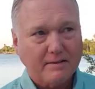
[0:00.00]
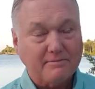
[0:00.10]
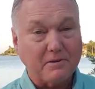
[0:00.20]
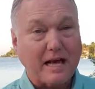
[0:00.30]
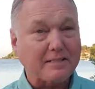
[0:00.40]

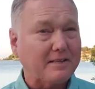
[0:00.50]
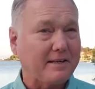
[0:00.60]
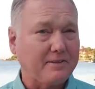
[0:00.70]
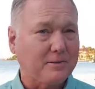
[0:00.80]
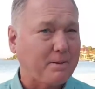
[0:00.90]

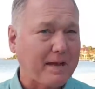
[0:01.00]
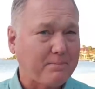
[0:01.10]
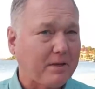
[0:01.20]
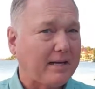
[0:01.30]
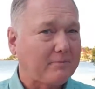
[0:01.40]
Velocity in your
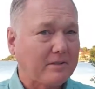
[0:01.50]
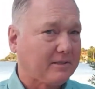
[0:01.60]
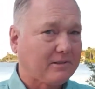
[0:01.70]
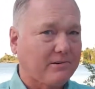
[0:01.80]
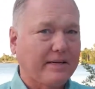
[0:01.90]
pipeline will
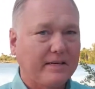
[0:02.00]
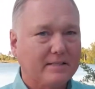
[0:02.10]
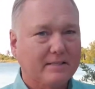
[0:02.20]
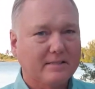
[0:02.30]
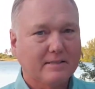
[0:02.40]

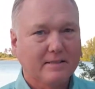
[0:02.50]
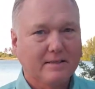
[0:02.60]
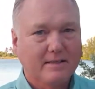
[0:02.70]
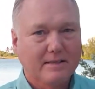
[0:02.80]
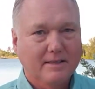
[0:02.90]
increase
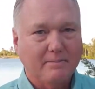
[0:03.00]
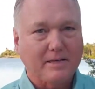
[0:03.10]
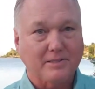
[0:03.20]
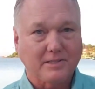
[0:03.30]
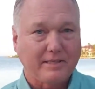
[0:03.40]

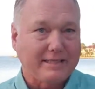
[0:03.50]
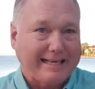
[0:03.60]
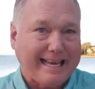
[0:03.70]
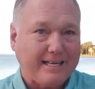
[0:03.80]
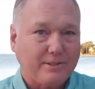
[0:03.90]
because you're either
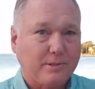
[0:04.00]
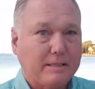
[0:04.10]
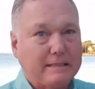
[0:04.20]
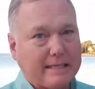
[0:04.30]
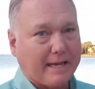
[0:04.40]
getting to a
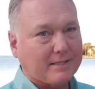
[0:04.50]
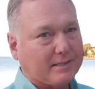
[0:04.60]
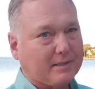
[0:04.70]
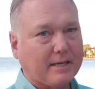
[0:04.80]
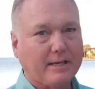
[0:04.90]
yes
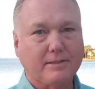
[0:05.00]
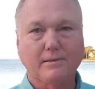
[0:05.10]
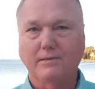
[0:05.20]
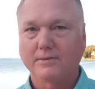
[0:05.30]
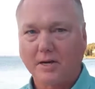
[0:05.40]
or you're getting
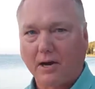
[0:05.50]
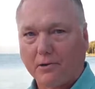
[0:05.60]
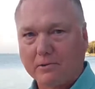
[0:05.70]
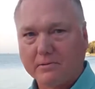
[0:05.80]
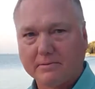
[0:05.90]
to a
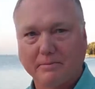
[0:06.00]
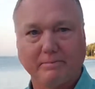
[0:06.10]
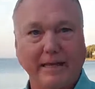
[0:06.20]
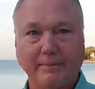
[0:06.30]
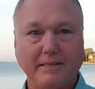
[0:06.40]
no. The
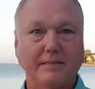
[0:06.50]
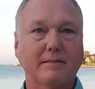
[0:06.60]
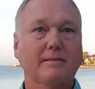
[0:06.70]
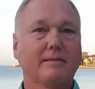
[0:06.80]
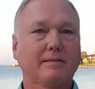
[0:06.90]

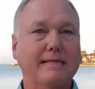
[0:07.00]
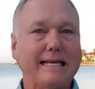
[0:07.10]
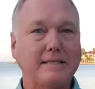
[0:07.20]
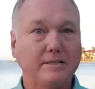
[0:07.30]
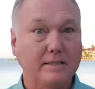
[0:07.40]
maybes
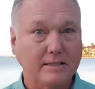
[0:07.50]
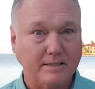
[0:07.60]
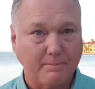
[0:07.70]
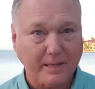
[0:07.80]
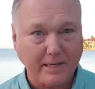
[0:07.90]
tend to
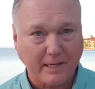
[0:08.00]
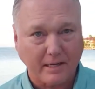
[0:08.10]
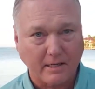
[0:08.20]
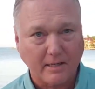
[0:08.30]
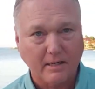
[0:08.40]

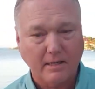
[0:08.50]
disappear.